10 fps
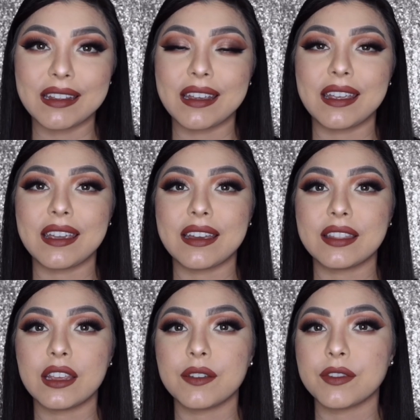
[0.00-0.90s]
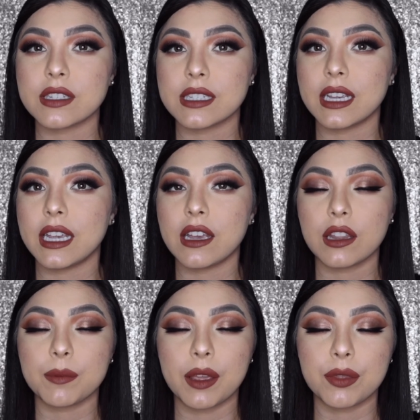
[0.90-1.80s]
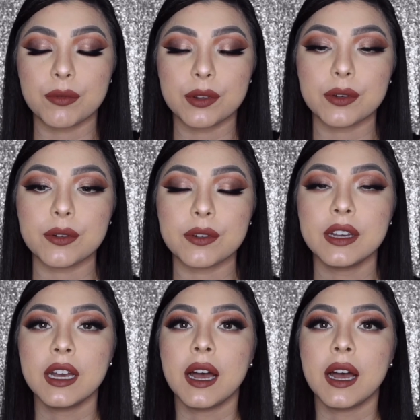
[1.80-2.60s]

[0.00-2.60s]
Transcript: and thank you for sticking all the way through